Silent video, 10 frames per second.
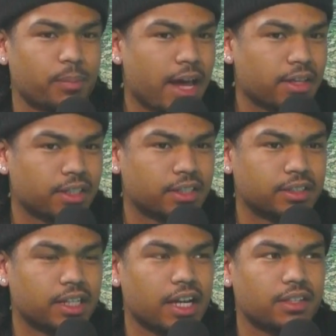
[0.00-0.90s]
back
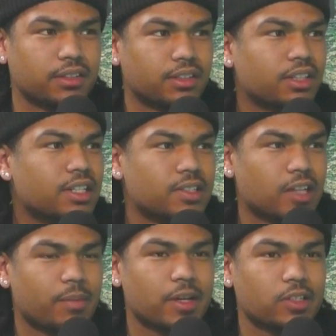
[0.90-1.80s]
then that I
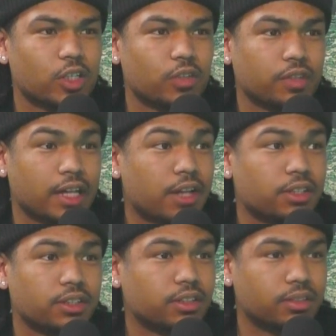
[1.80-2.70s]
signed myself and I
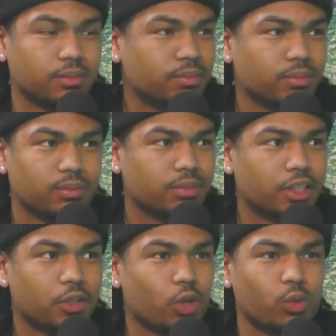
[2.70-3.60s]

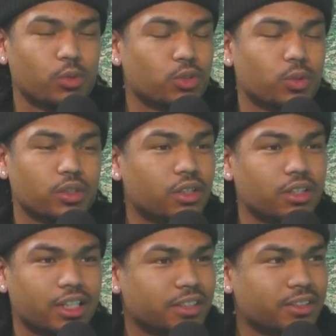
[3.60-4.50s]
didn't know what was going
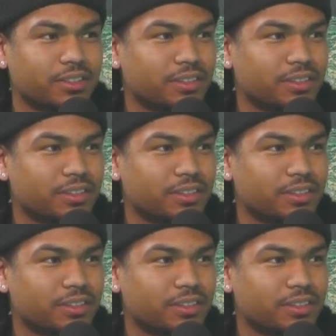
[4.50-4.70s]
on. Like,